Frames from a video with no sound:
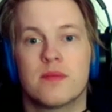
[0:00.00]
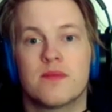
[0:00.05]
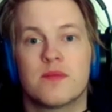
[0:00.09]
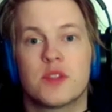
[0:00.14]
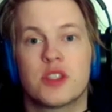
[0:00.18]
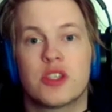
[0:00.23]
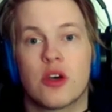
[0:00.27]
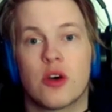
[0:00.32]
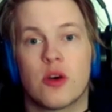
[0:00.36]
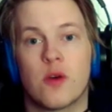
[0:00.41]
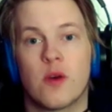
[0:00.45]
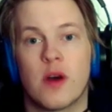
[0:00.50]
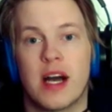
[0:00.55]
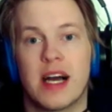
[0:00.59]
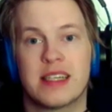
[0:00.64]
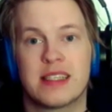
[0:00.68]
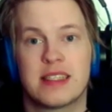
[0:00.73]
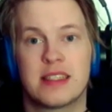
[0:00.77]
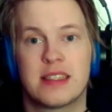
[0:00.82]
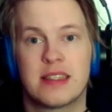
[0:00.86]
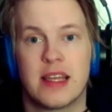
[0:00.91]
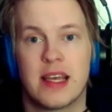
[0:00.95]
So
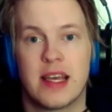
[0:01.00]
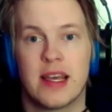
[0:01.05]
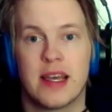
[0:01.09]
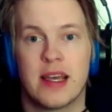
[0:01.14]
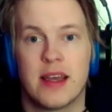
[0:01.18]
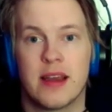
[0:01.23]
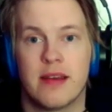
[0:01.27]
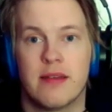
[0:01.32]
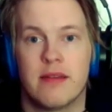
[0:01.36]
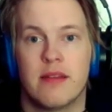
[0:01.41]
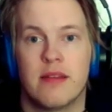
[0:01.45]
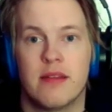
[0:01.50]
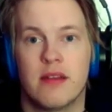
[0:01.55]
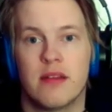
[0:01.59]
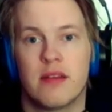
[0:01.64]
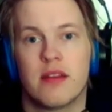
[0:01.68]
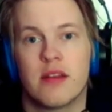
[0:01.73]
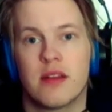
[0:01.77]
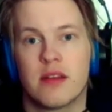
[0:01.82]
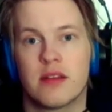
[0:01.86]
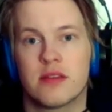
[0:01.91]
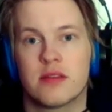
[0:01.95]
as the
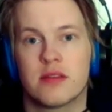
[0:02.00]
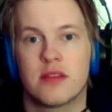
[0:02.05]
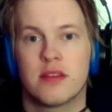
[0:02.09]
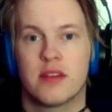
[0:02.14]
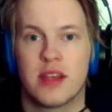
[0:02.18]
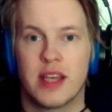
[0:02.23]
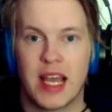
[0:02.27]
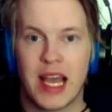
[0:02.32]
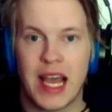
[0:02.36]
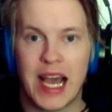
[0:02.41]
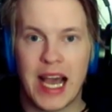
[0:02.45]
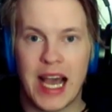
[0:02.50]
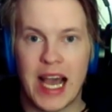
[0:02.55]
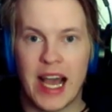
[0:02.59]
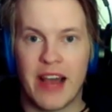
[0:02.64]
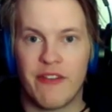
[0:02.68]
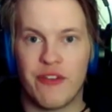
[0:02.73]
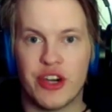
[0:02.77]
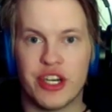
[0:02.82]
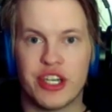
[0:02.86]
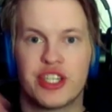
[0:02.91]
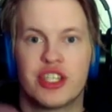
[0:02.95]

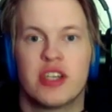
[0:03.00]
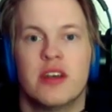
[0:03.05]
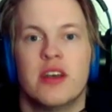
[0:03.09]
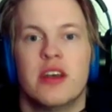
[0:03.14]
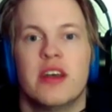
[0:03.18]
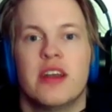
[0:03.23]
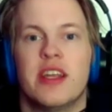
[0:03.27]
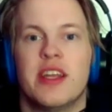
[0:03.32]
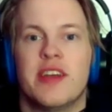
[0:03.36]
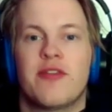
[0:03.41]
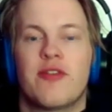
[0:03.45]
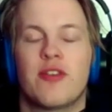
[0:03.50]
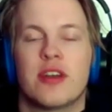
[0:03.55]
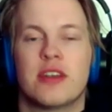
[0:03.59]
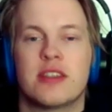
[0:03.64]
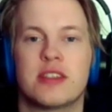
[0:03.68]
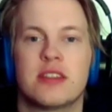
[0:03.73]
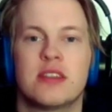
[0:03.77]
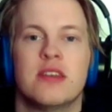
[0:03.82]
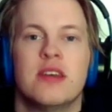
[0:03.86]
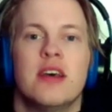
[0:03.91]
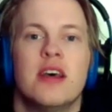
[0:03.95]
average
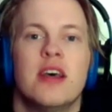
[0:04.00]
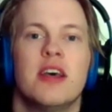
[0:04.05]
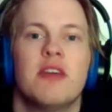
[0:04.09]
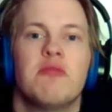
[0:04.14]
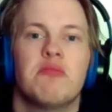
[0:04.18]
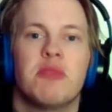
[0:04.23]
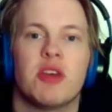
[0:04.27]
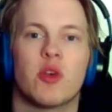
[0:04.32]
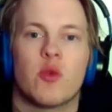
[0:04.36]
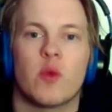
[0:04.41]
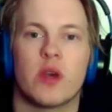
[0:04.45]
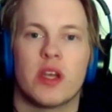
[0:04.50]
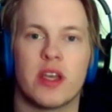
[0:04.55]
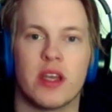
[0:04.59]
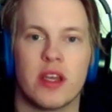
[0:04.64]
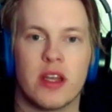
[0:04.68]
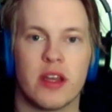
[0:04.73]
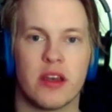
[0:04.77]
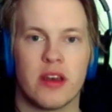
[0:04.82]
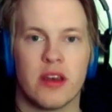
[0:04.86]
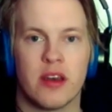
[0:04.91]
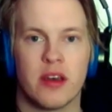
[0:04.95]
difference
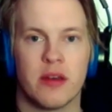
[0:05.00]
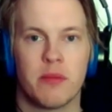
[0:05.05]
between